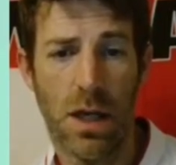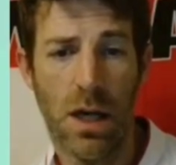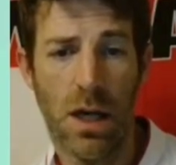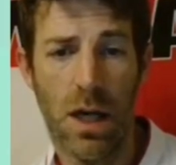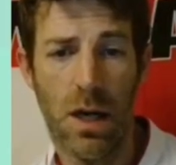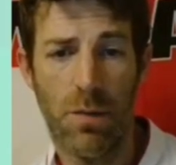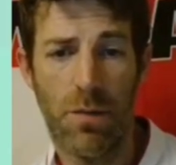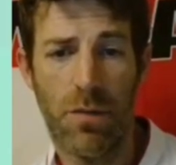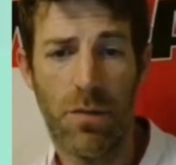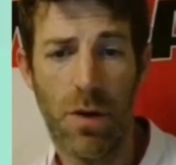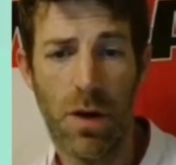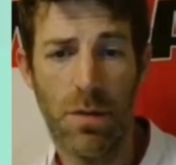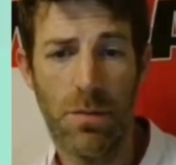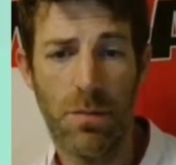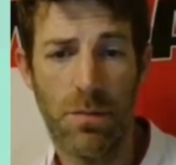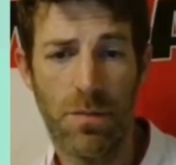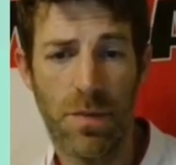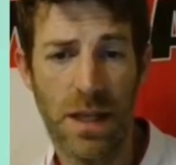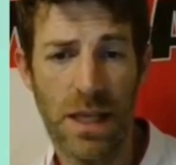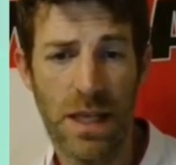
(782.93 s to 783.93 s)
Up front,
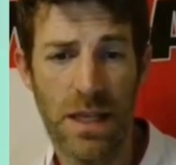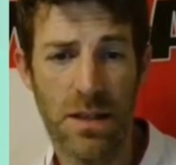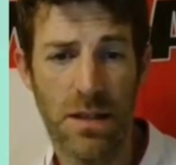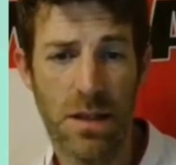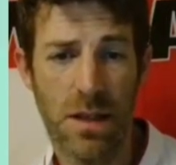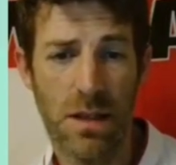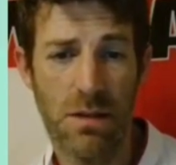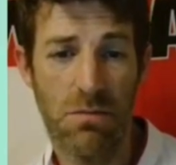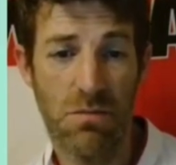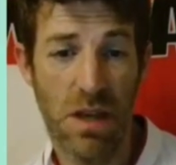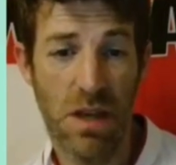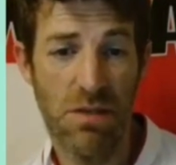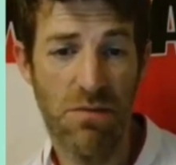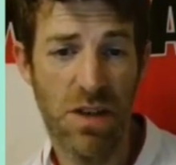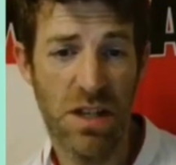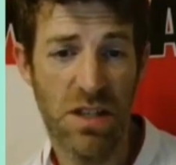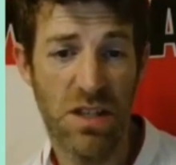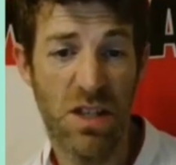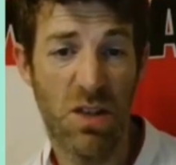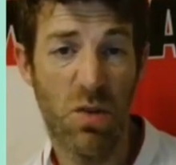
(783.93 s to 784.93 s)
he's
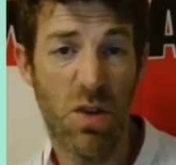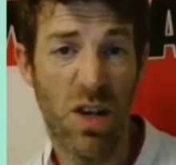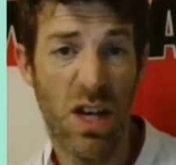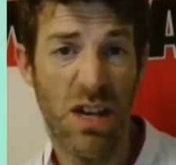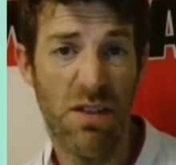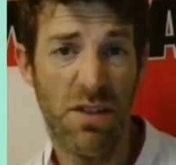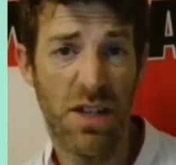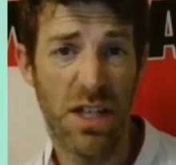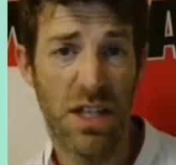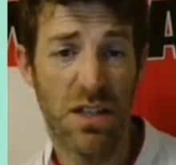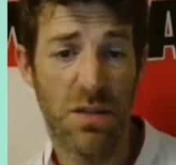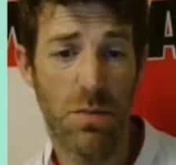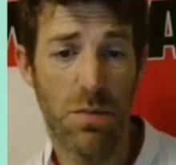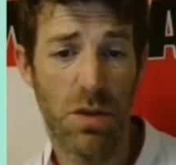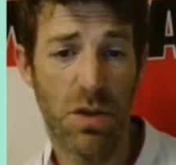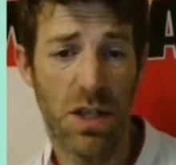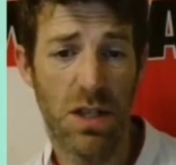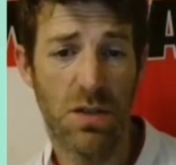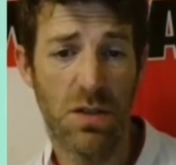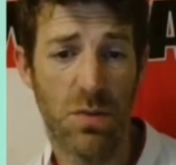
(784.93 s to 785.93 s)
invested quite heavily, to be
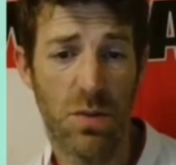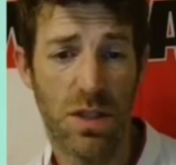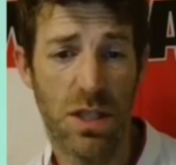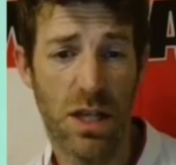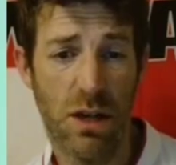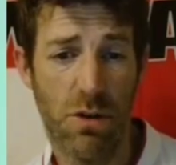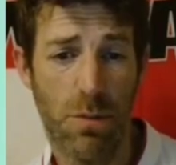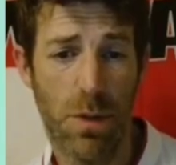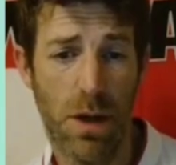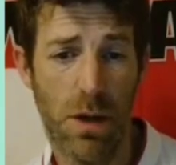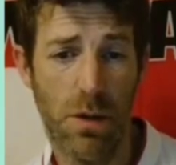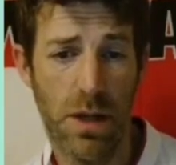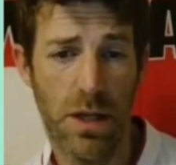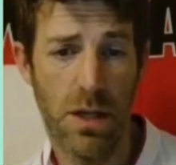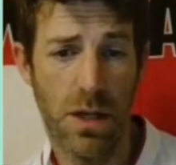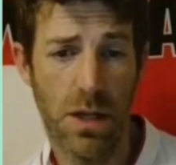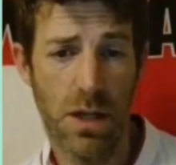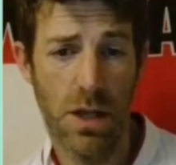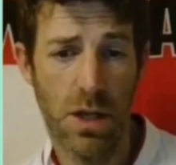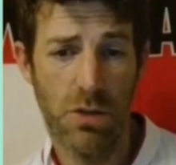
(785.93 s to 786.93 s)
honest, with Jarrod Bowen,
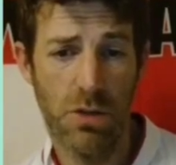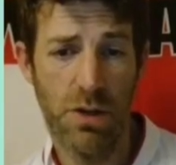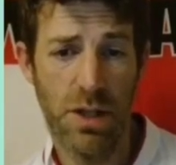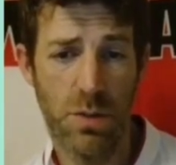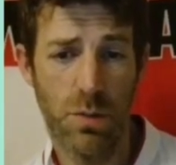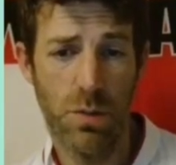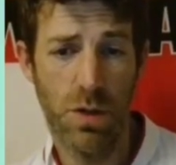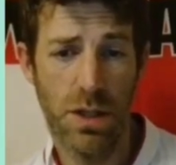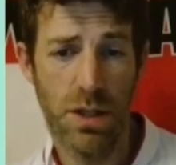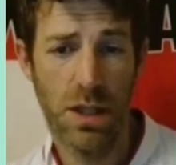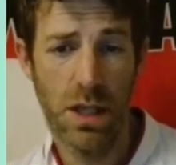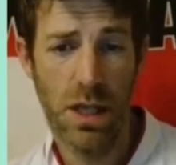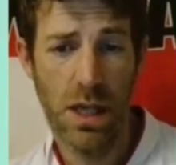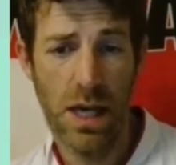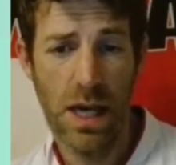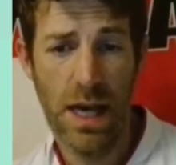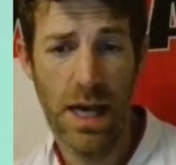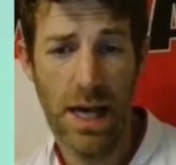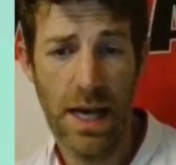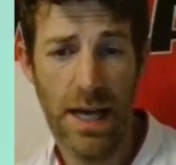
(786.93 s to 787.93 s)
Chris Wood,
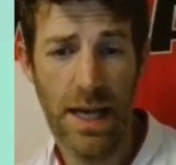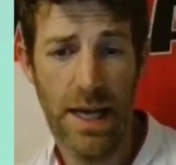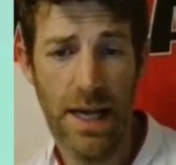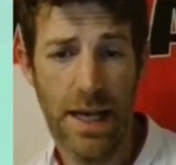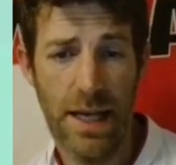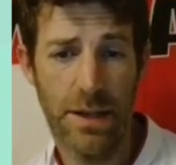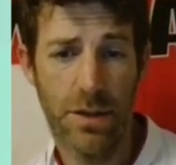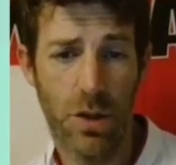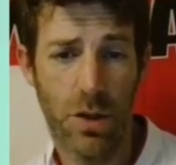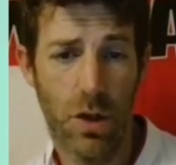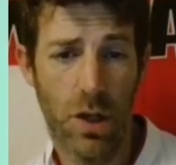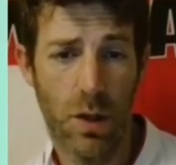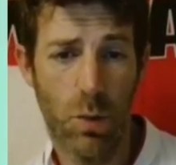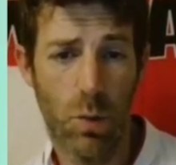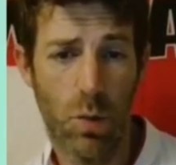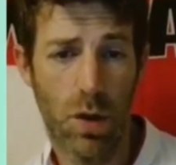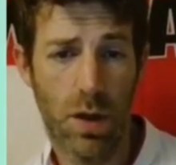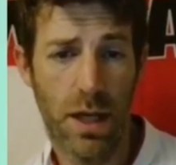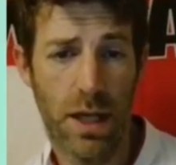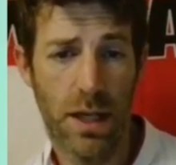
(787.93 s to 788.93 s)
and Ollie
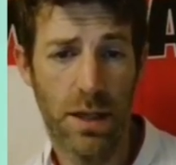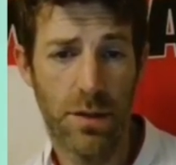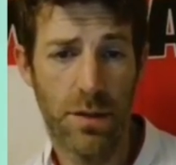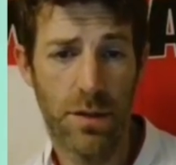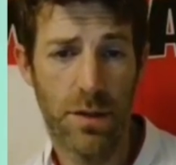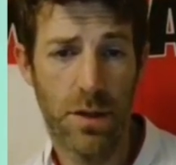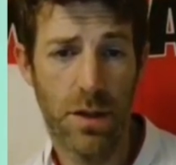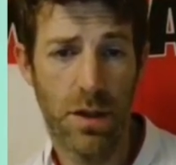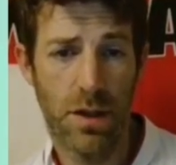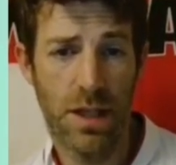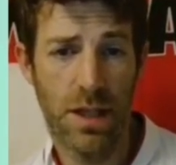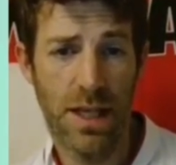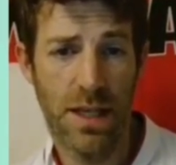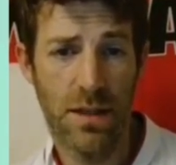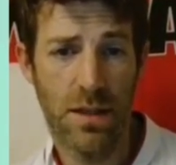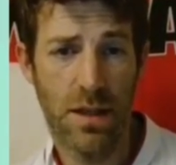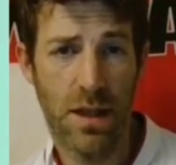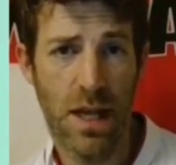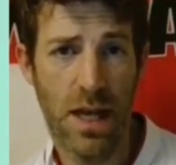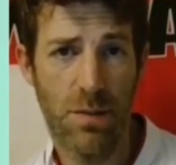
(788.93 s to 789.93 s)
Watkins, and
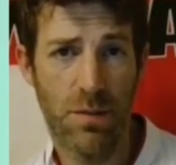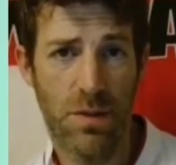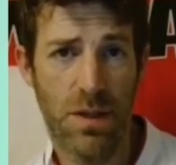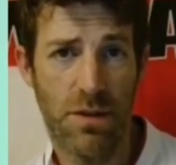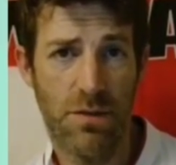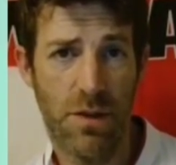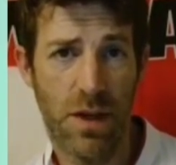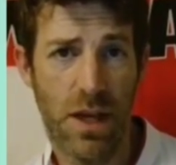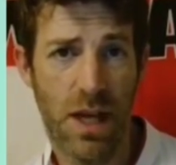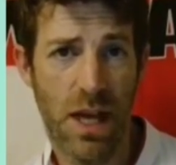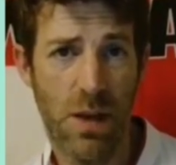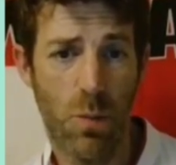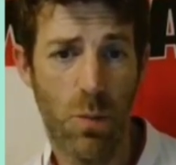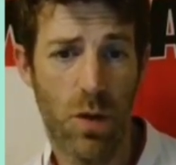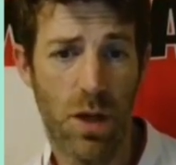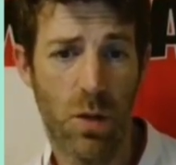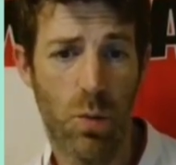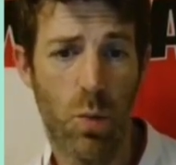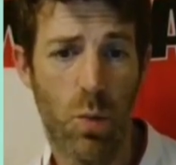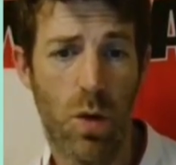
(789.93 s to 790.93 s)
his captain for game
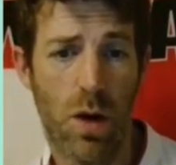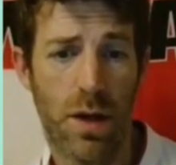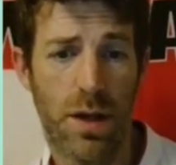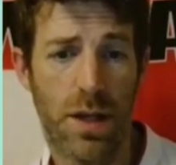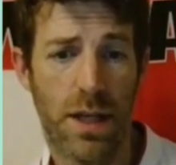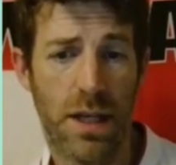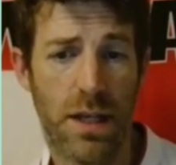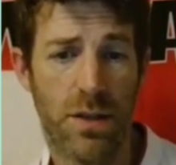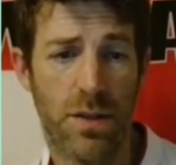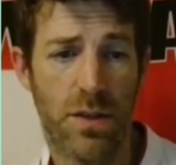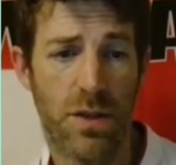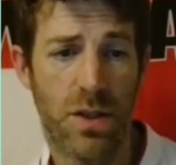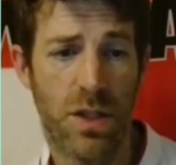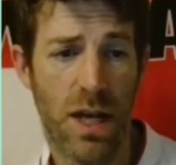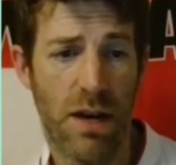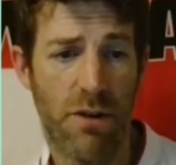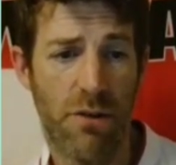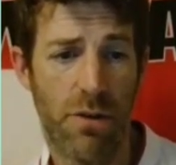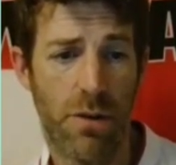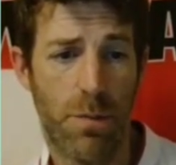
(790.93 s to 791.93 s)
week 1 is
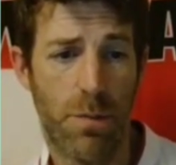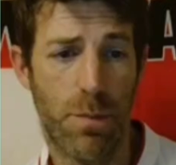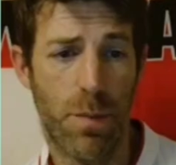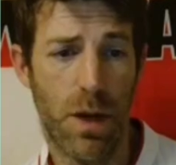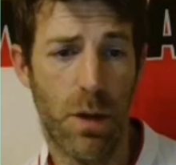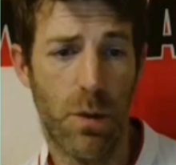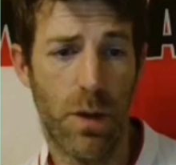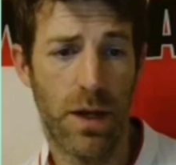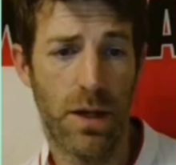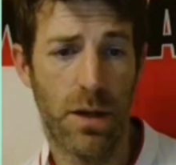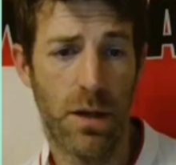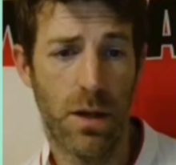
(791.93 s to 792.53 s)
Jarrod Bowen.